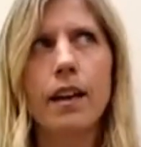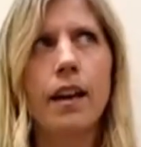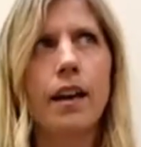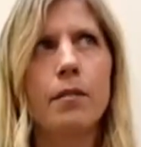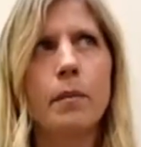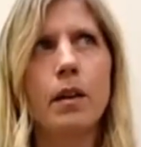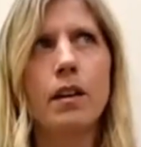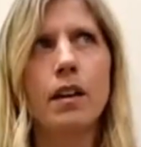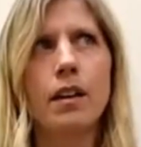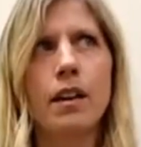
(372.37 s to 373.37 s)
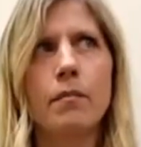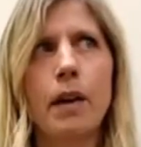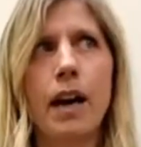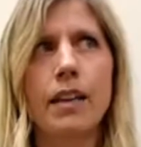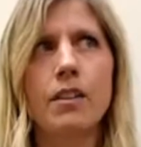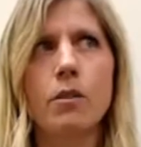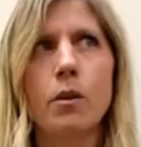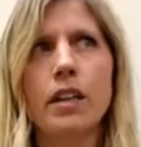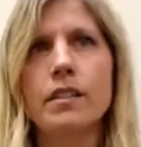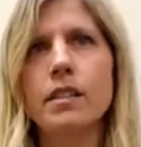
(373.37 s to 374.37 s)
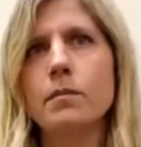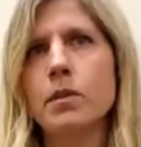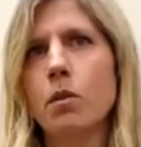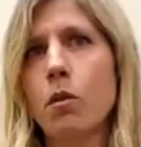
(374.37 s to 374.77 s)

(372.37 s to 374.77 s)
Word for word: um, um, either organisms